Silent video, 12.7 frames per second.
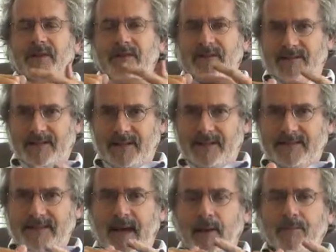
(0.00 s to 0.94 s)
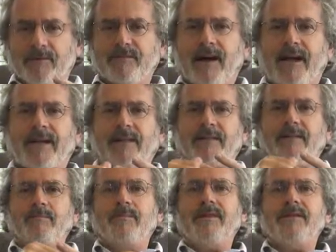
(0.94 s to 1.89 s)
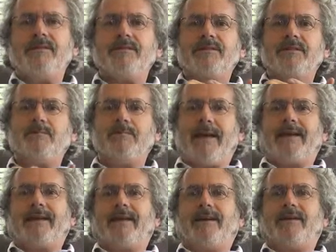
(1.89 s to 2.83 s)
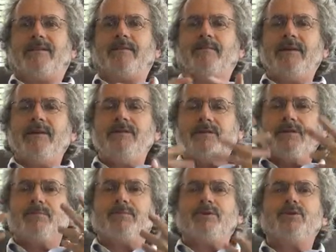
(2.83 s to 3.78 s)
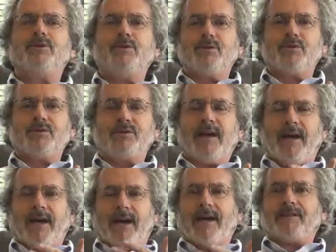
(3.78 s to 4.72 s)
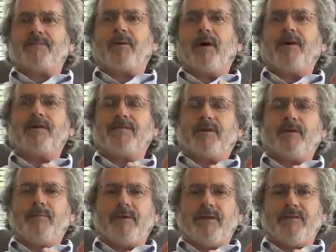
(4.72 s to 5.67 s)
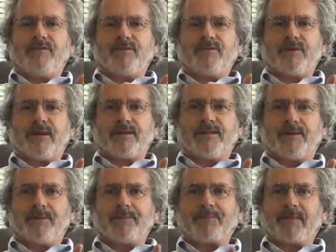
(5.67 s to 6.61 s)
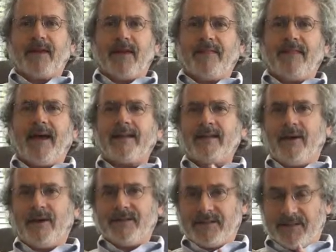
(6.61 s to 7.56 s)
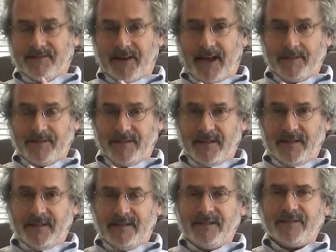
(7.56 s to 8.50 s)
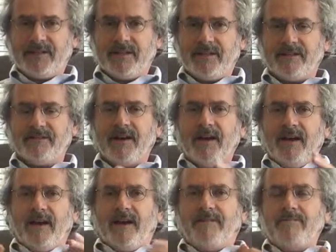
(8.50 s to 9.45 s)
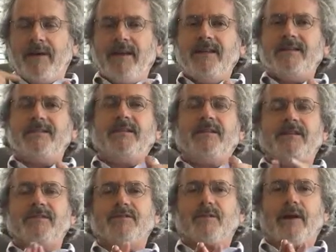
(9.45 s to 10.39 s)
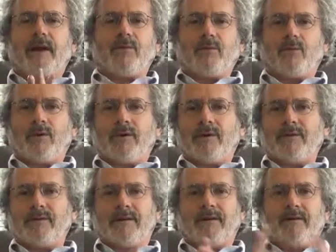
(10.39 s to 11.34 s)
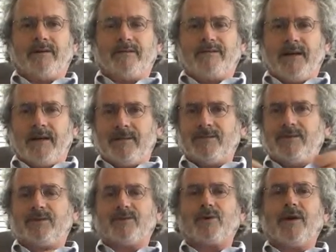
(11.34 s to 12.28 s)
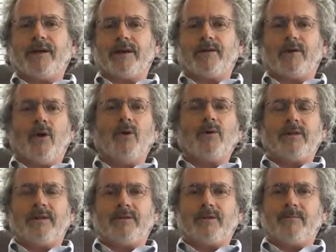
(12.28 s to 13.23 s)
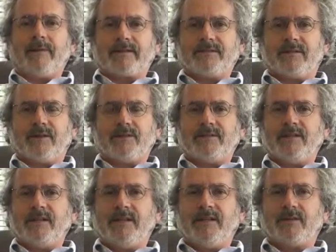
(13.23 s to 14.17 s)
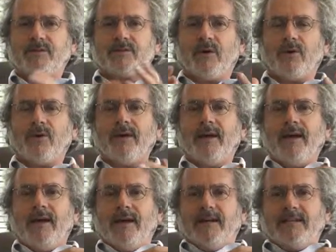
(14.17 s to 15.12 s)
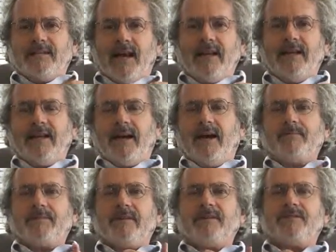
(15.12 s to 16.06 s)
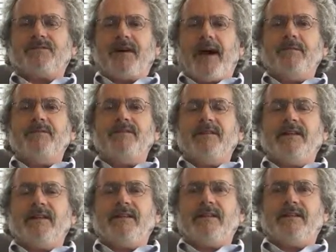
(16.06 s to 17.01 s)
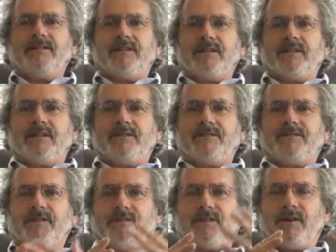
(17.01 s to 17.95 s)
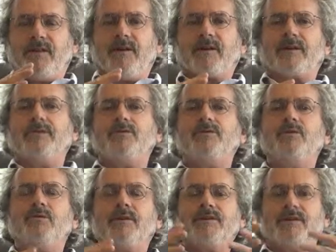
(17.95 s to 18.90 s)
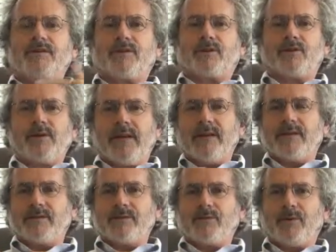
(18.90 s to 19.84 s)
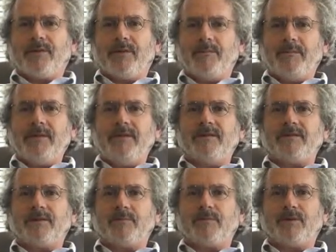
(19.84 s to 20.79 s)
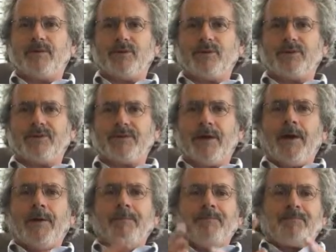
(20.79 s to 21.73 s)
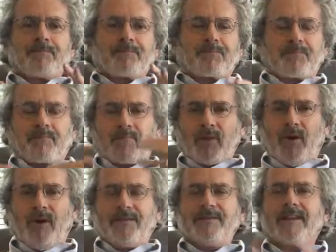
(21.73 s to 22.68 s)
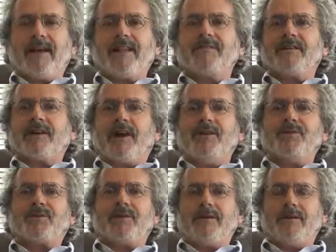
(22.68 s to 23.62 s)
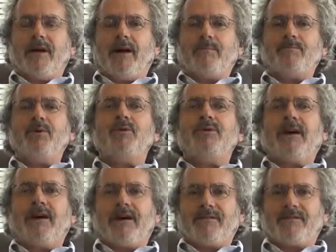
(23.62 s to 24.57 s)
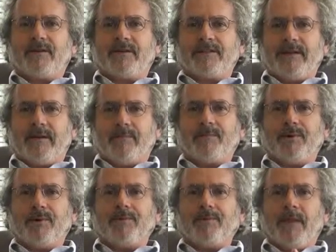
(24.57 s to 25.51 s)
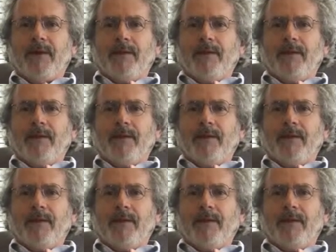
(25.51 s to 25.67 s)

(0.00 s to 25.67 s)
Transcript: the city is now providing the means to make, the means to produce as part of urban infrastructure. And that launched a Fab City initiative of many cities around the world, of Detroit or Oakland or Mexico City or Seoul, signing up to this Fab City initiative to turn their consumers into creators with the means to produce. On the scale of a country, Bhutan, for example,